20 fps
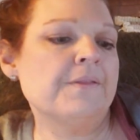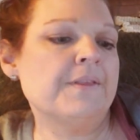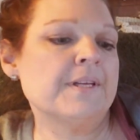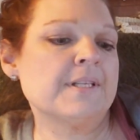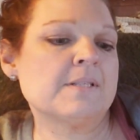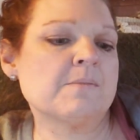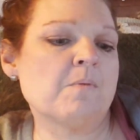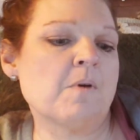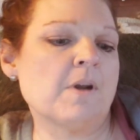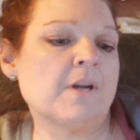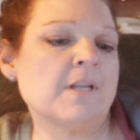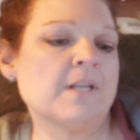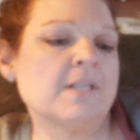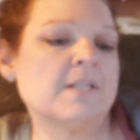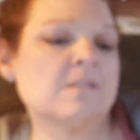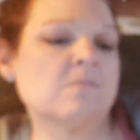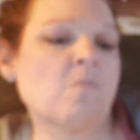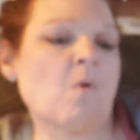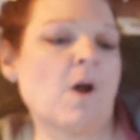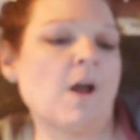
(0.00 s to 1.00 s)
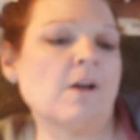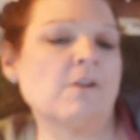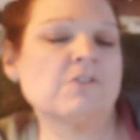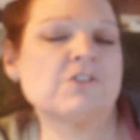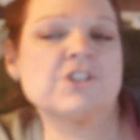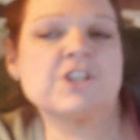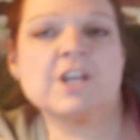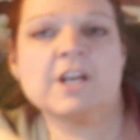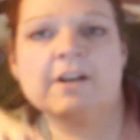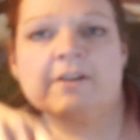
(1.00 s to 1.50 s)
This one is
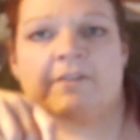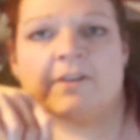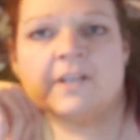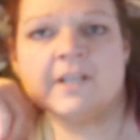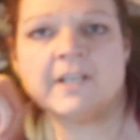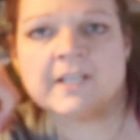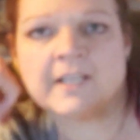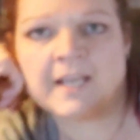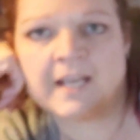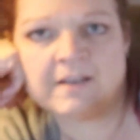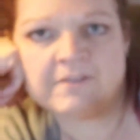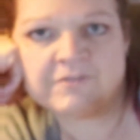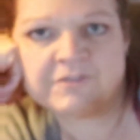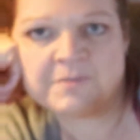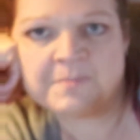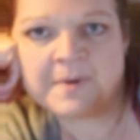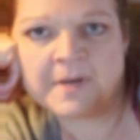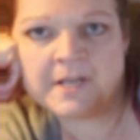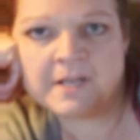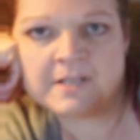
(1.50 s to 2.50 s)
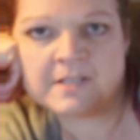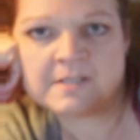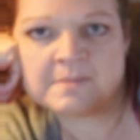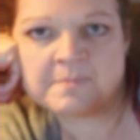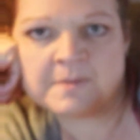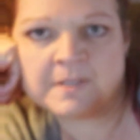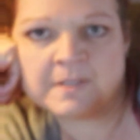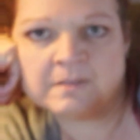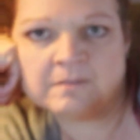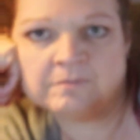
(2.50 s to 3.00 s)
Wild Cherry, again for my
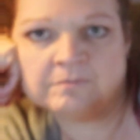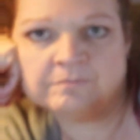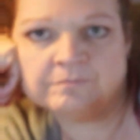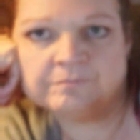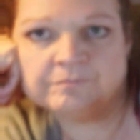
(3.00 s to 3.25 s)
husband.